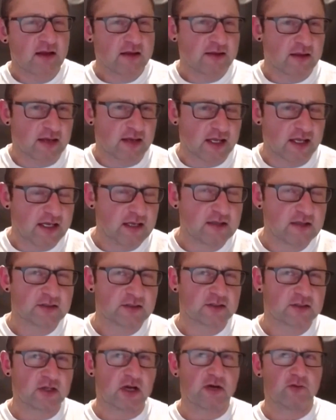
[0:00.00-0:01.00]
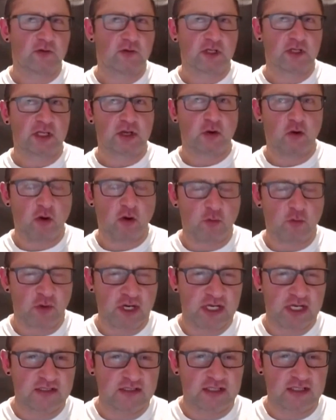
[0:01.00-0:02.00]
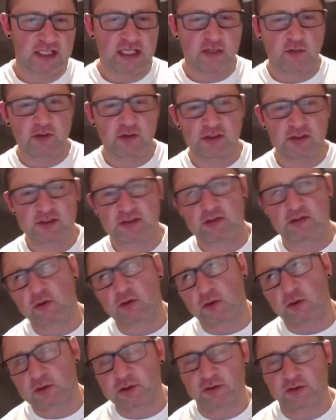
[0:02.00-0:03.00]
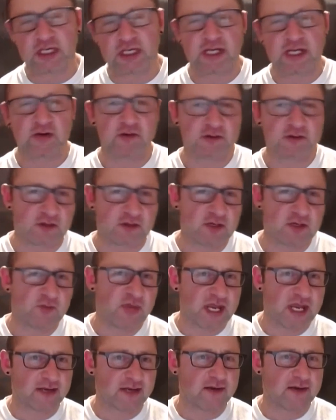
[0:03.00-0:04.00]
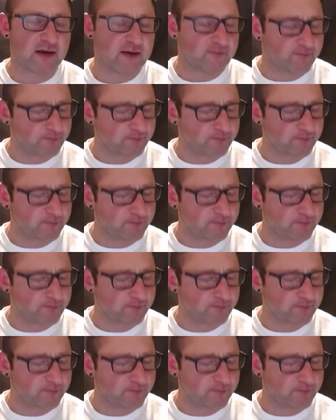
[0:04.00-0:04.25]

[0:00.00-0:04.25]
that I didn't start really incorporating until I was older and I was already banged up.